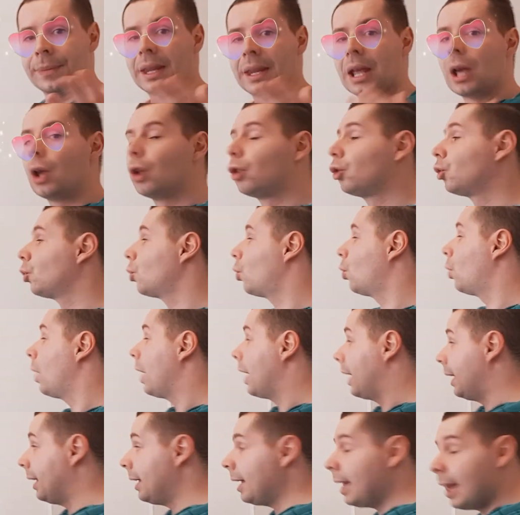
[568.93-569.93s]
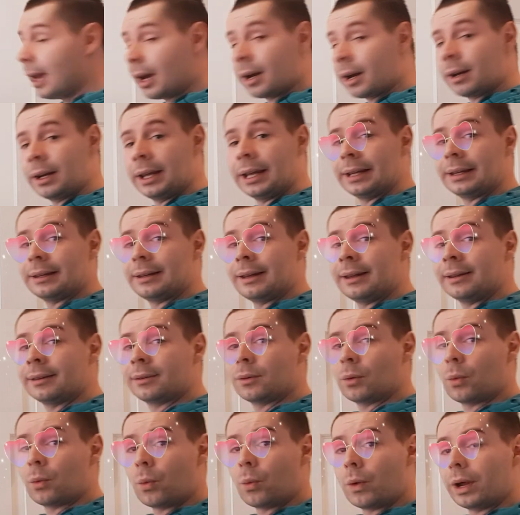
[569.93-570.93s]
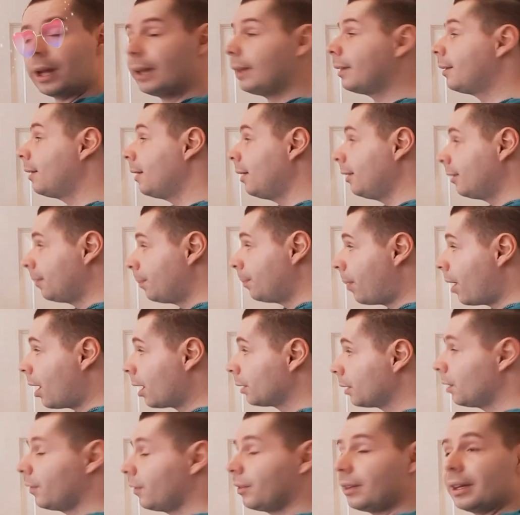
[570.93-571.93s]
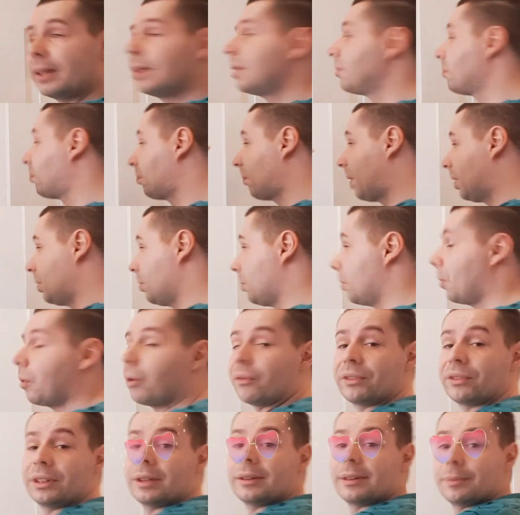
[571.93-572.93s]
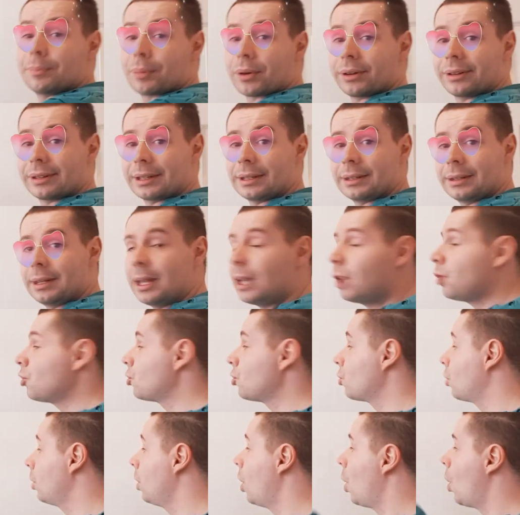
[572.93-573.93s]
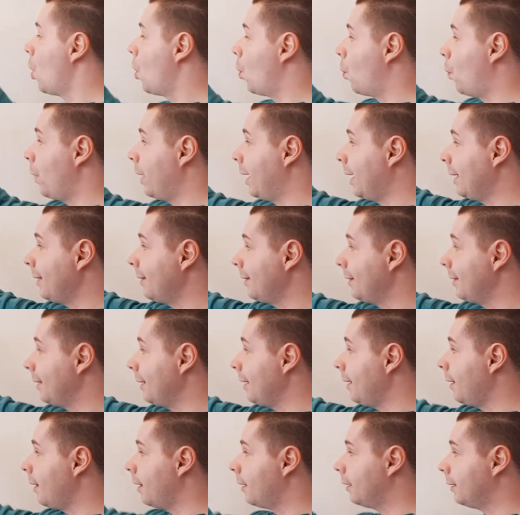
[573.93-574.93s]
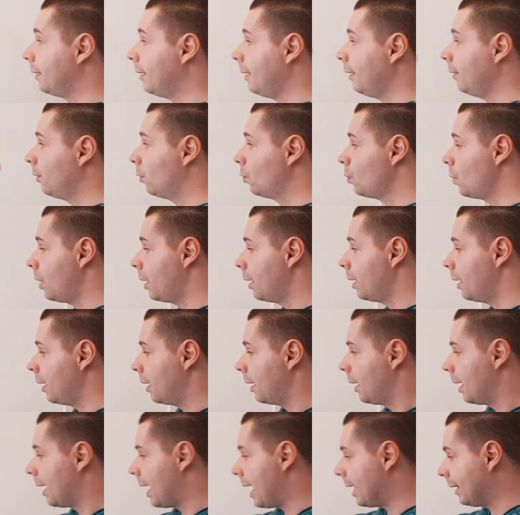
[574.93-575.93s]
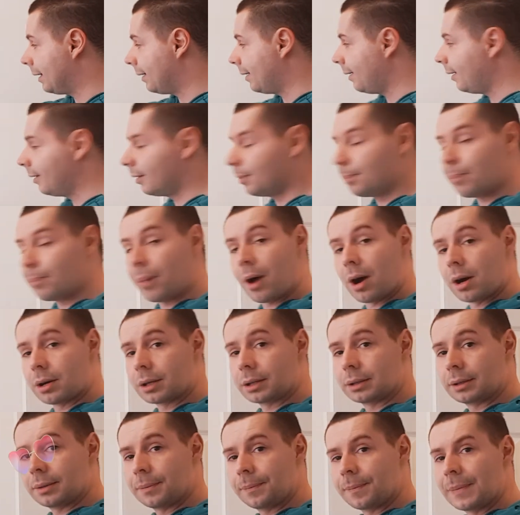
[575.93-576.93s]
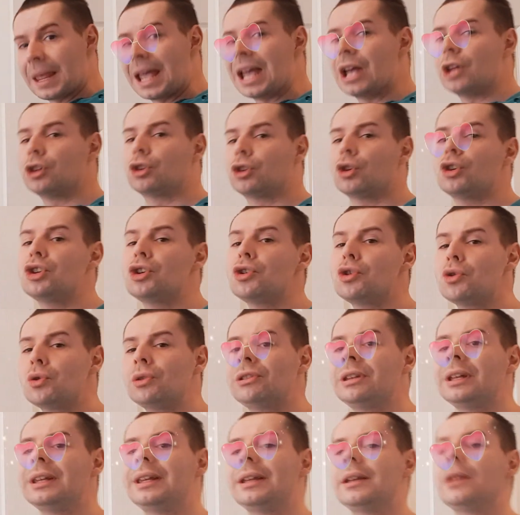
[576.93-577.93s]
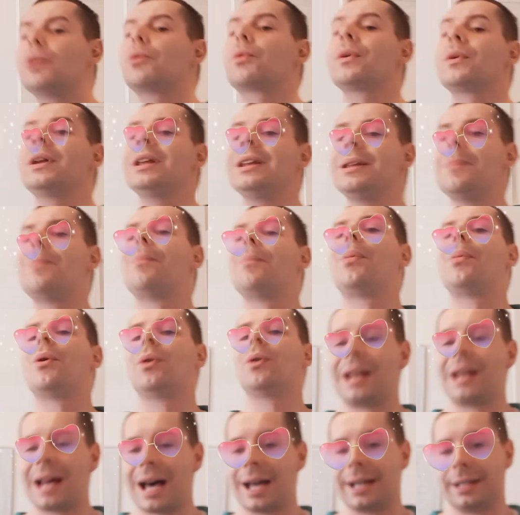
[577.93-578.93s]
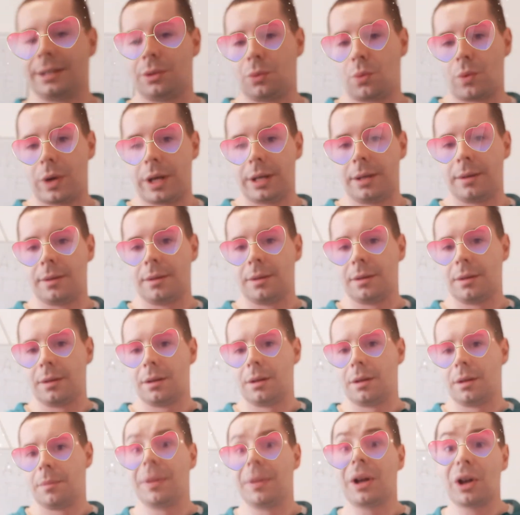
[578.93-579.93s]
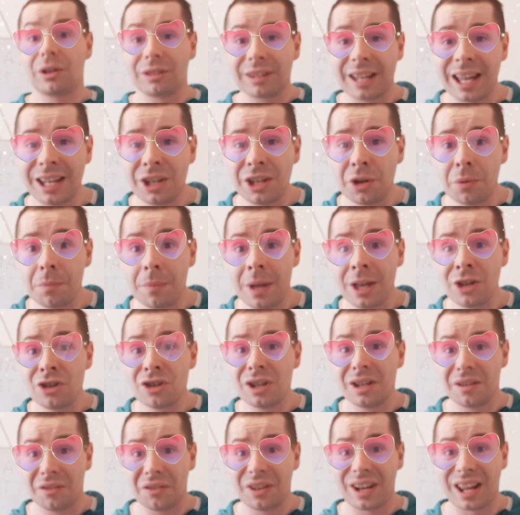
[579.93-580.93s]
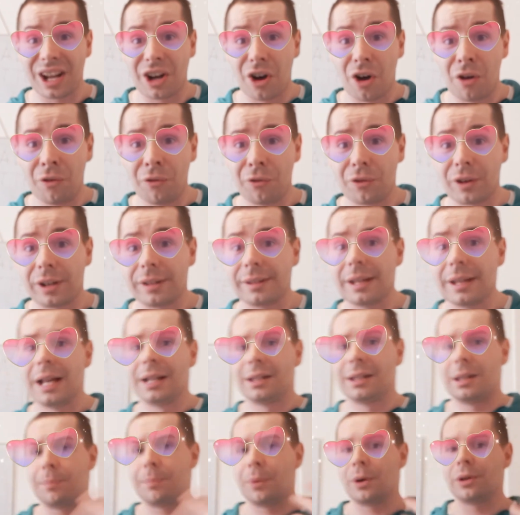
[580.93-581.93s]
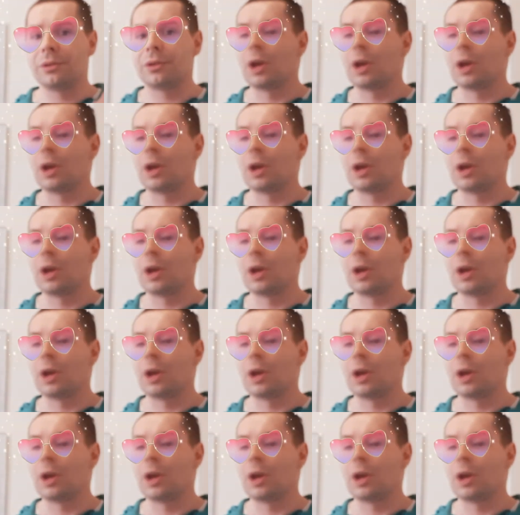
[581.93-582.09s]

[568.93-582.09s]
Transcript: So here in this part of the, I don't know, of this presentation, we can see this one and this part. So you use it in a really polite way. Because can you imagine if in a conference the person,